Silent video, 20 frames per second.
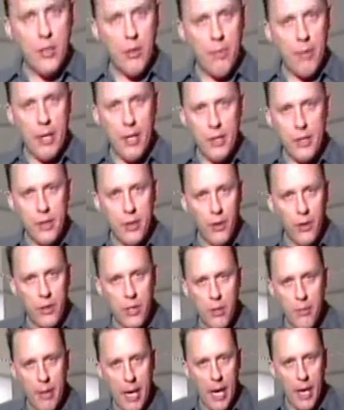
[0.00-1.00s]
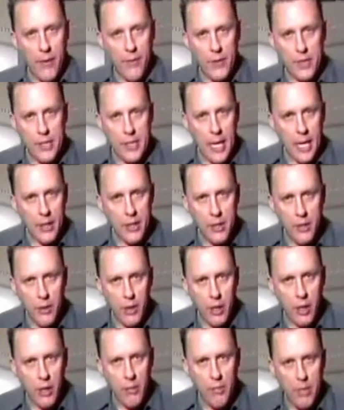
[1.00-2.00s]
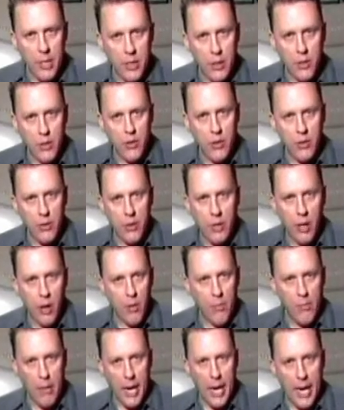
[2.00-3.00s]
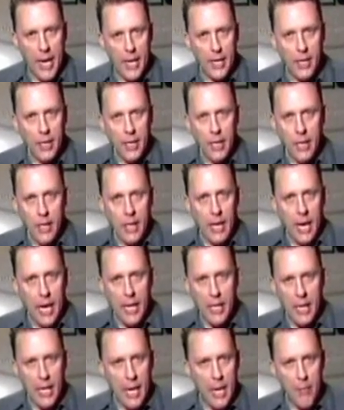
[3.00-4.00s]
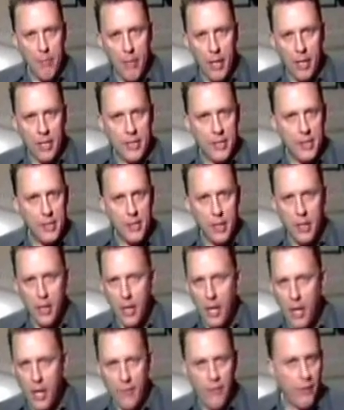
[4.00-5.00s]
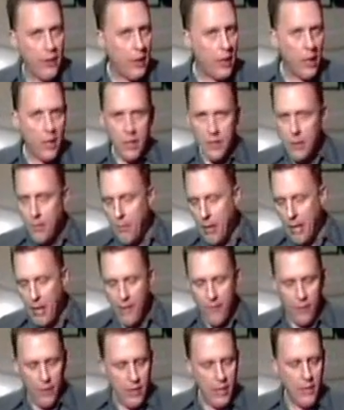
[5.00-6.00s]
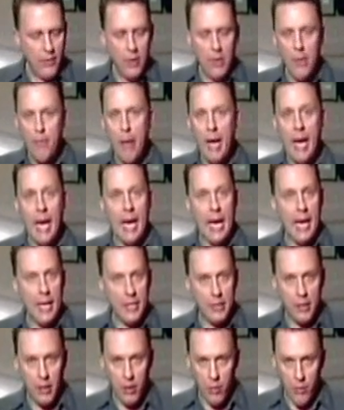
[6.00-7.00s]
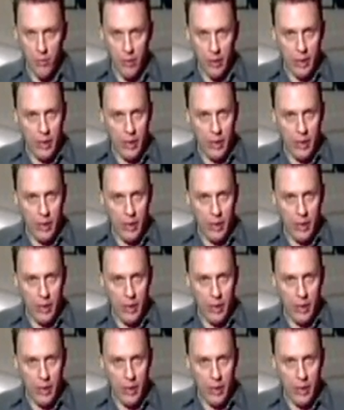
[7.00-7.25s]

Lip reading: else your parents told you about. If it sounds too good to be true, don't buy it. 99 bucks isn't enough to pay for even the pads on a